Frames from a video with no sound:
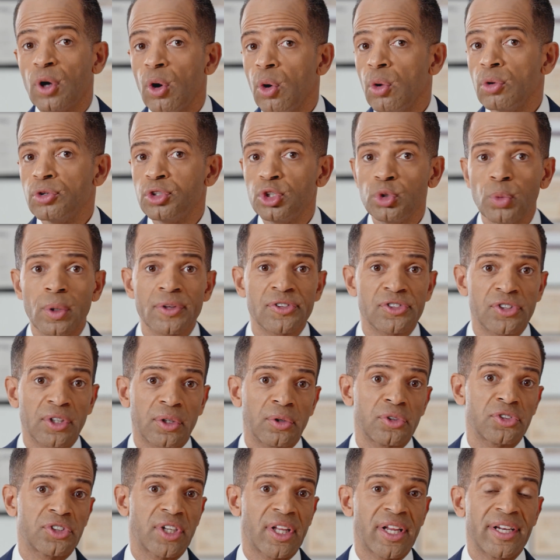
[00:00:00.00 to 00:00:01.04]
told you what
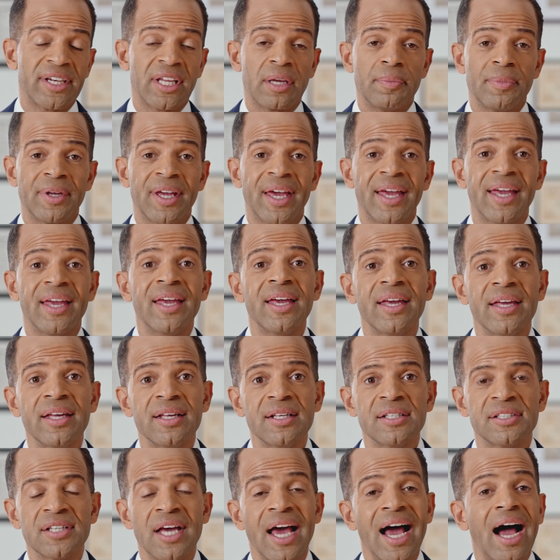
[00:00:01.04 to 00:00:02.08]
sickle cell anemia
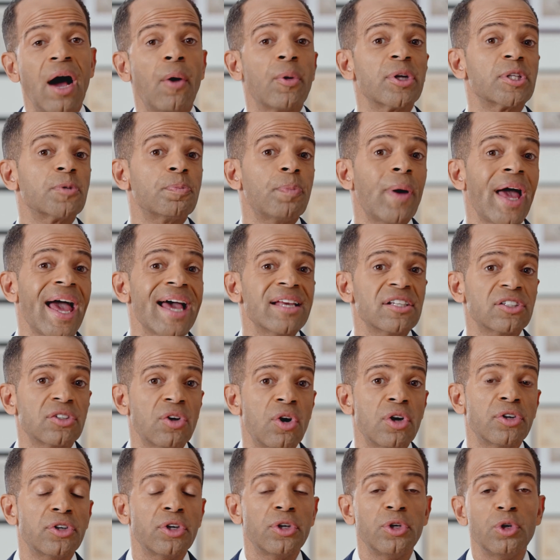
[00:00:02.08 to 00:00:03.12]
is, how it's passed
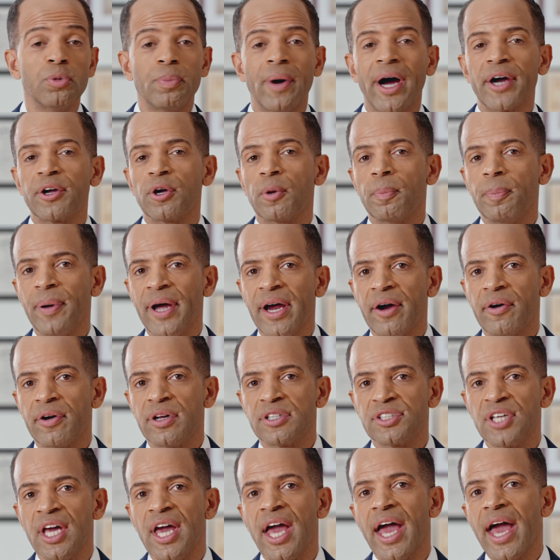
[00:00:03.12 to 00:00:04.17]
on to you by your
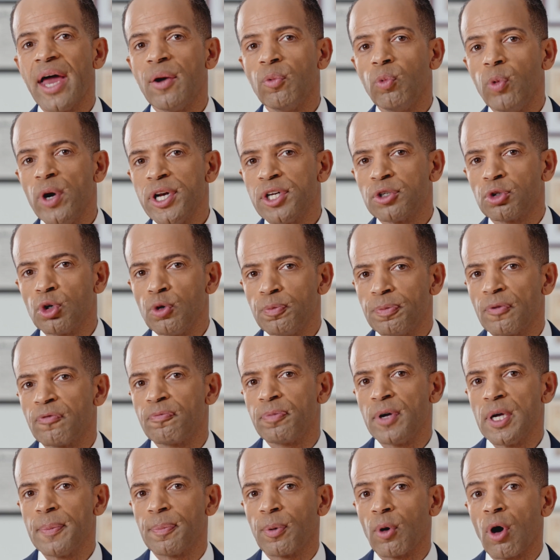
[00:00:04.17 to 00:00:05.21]
parents, and which group of
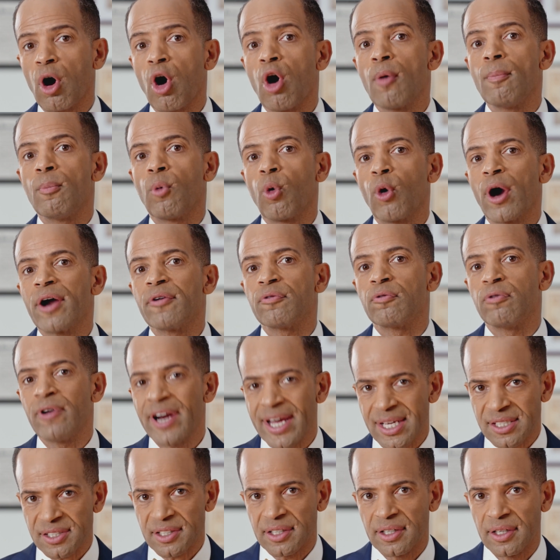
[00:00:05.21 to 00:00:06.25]
people are more at
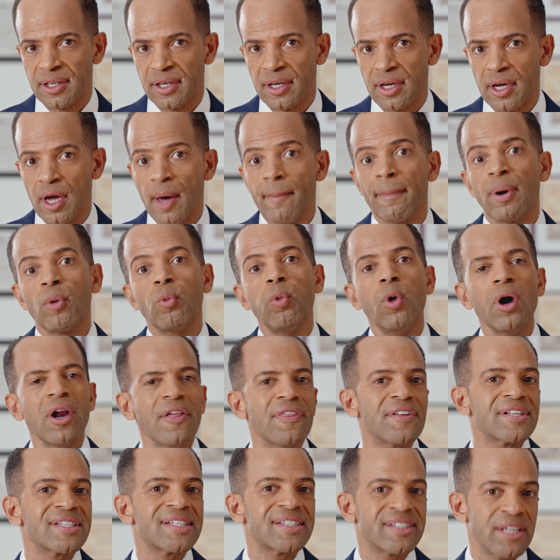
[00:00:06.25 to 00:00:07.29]
risk. But what are
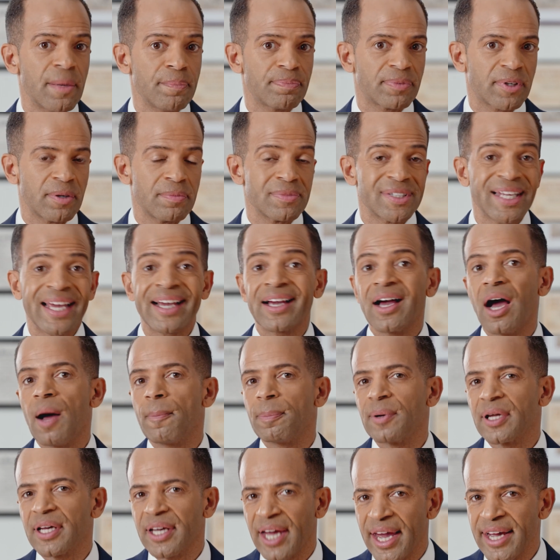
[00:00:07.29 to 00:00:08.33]
the symptoms and
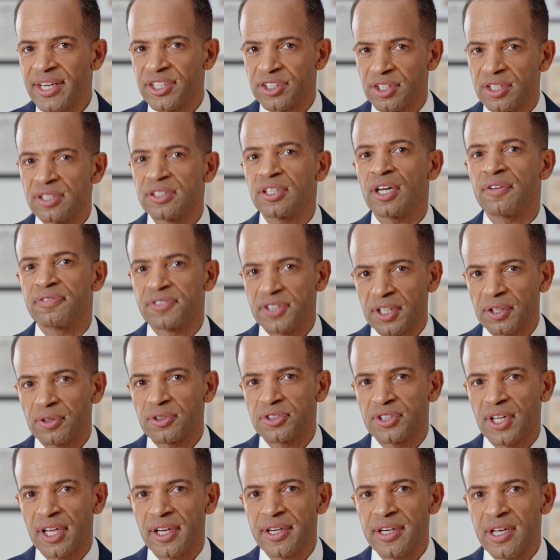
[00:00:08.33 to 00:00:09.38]
complications of sickle
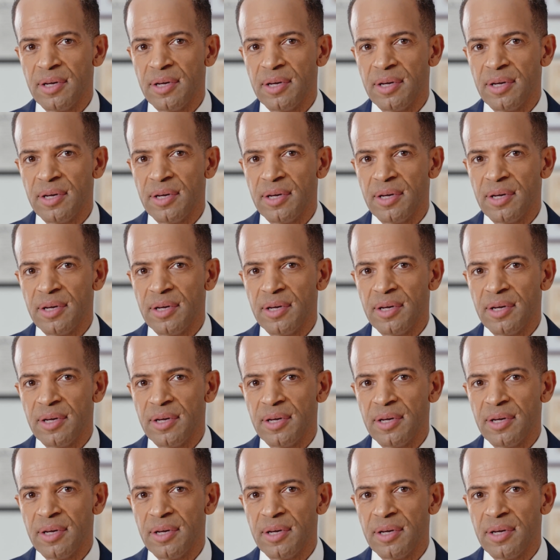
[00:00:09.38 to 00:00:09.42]
cell